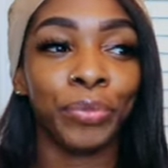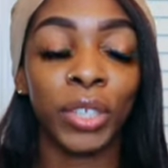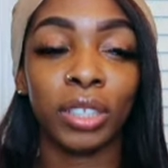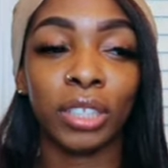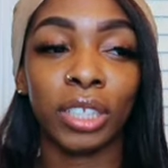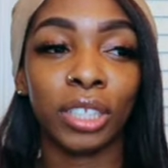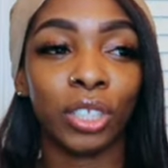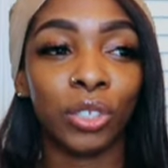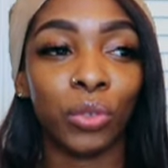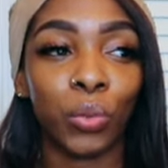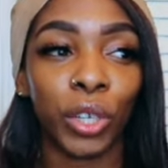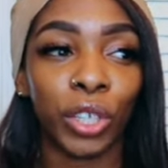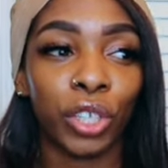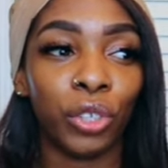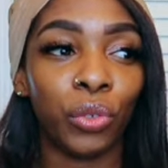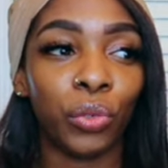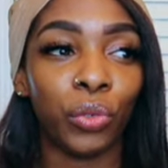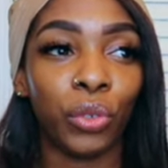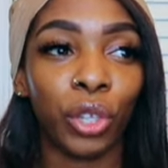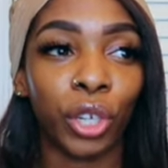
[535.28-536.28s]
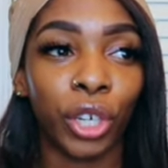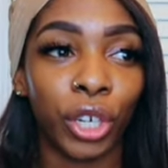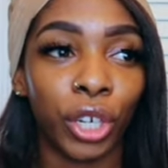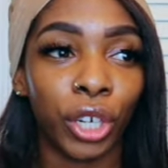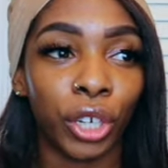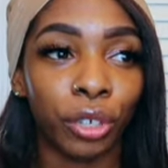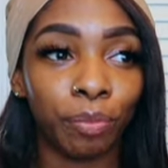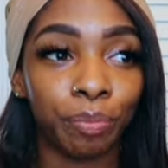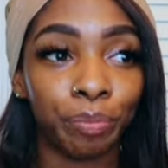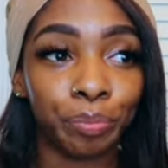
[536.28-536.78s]
This is when you
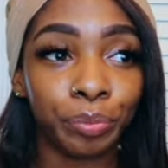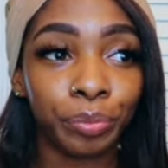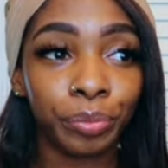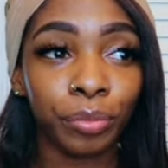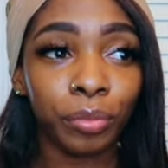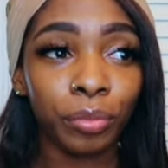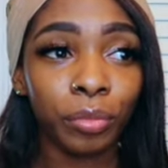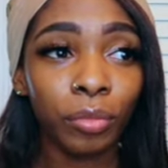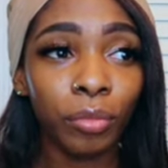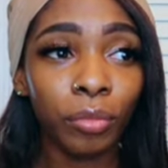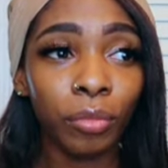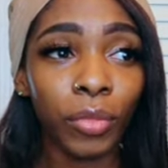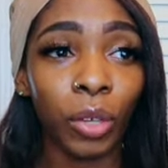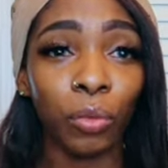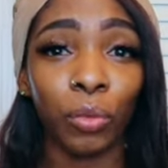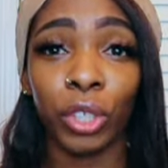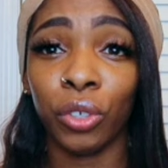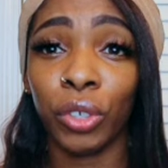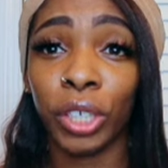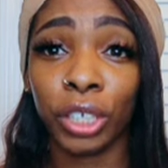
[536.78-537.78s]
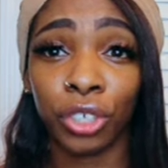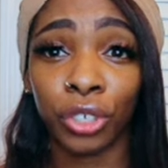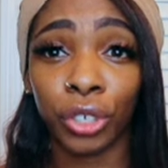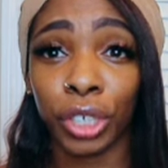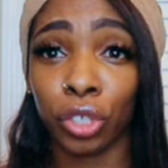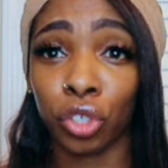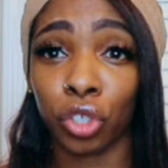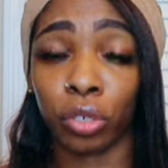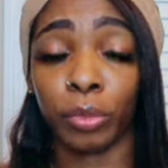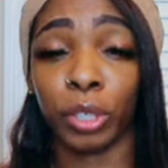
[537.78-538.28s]
learn, when you get your
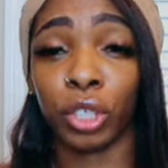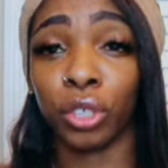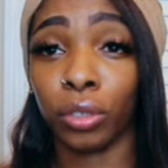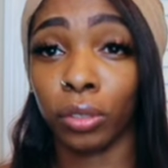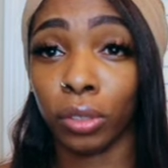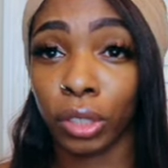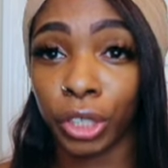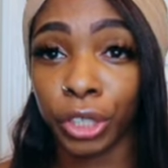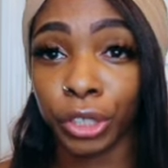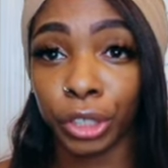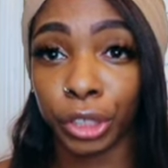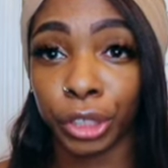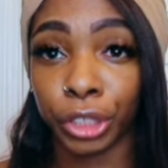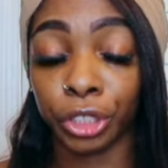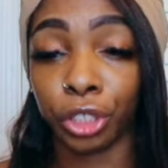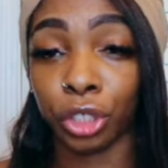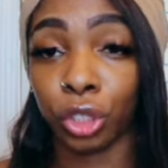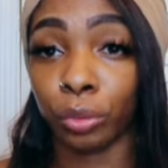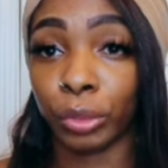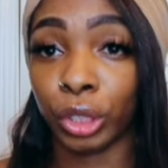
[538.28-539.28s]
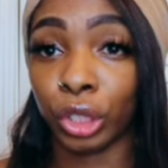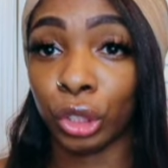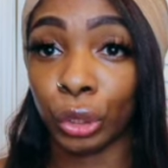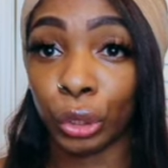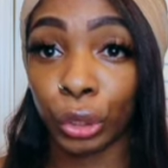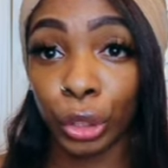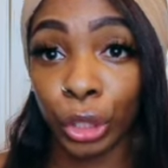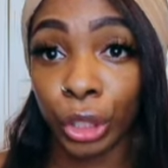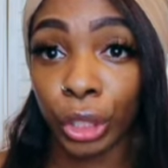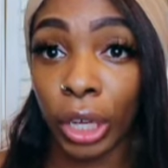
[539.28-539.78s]
instruments, you learn your instruments, you
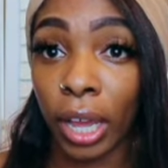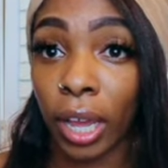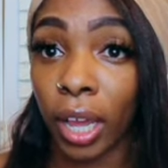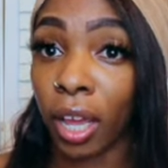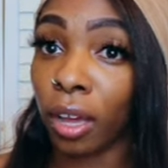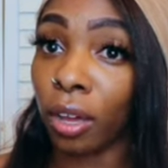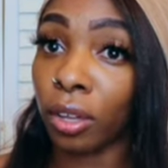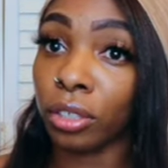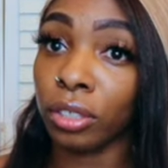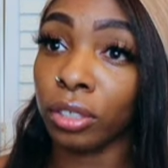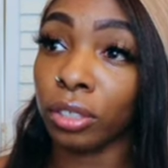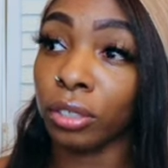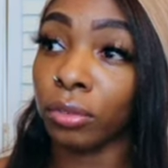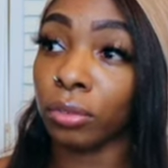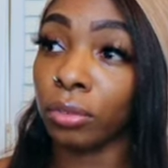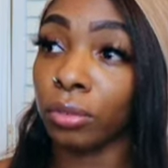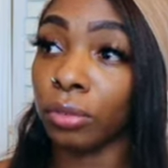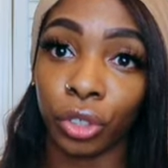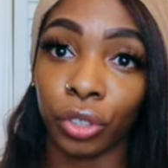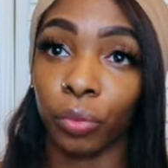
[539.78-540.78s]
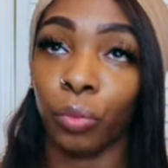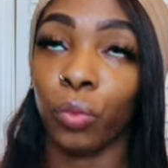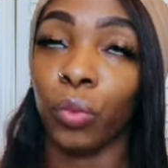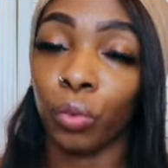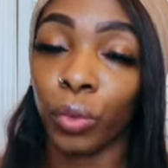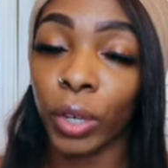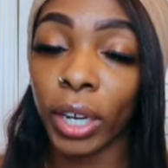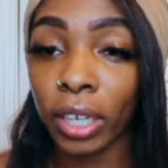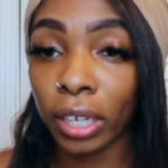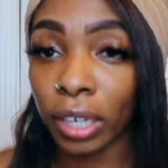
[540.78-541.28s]
learn how to
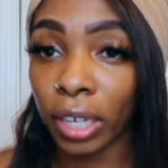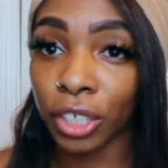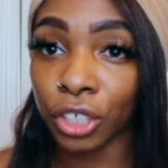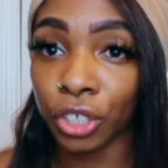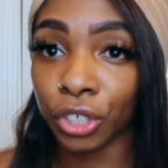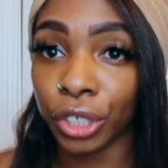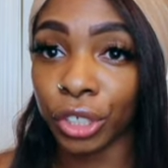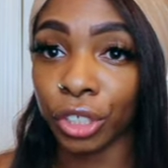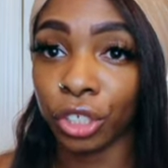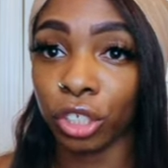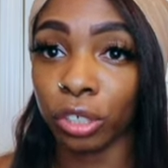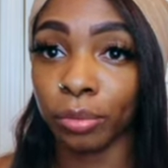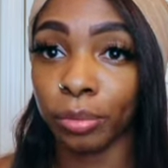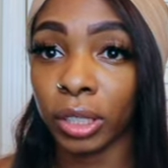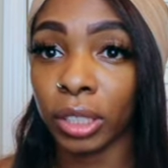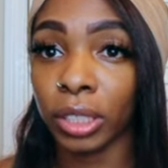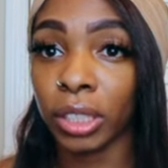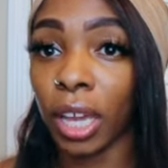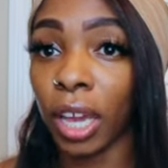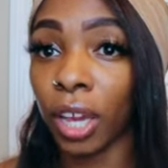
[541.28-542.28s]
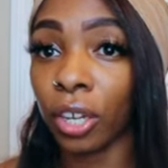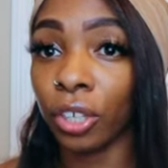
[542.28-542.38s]
recognize your instruments,